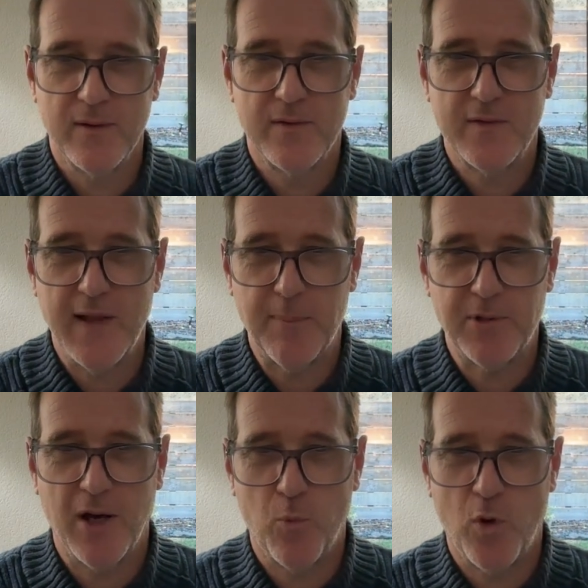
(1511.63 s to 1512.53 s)
Step
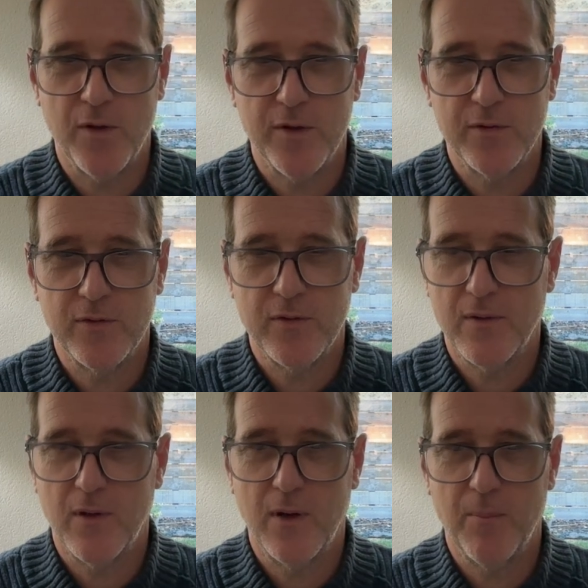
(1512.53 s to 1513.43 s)
Down Werther's
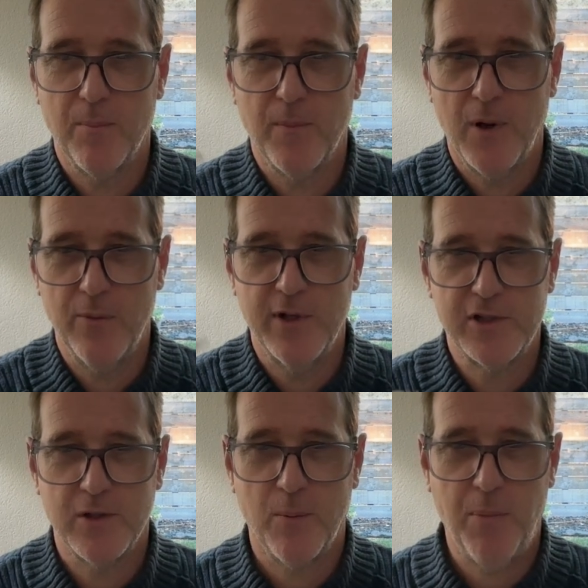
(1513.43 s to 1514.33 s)

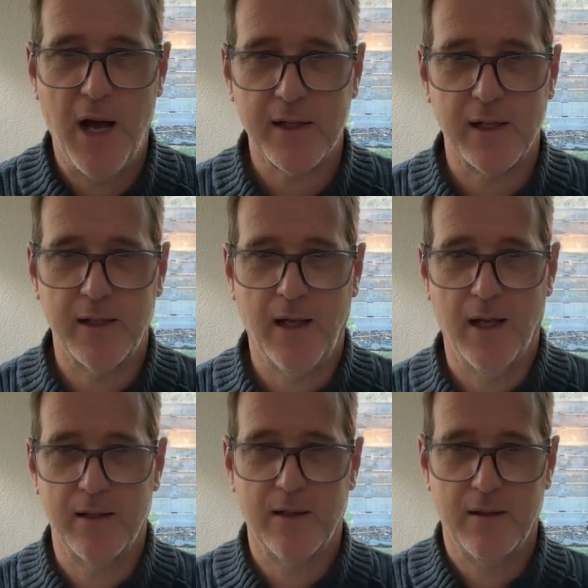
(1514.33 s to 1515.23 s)
original pocket
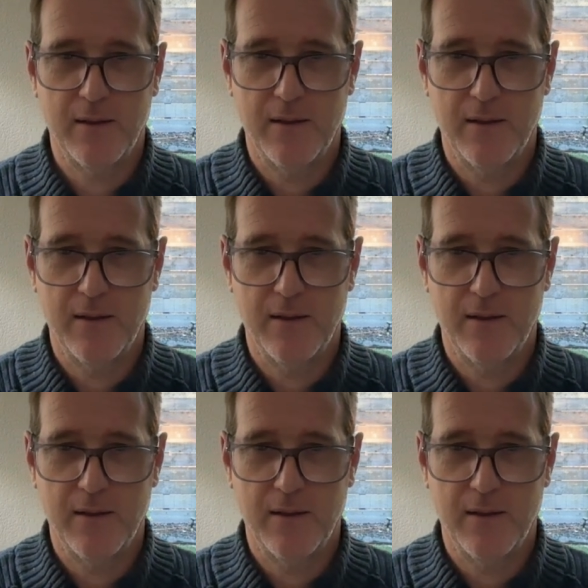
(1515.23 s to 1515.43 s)
candy.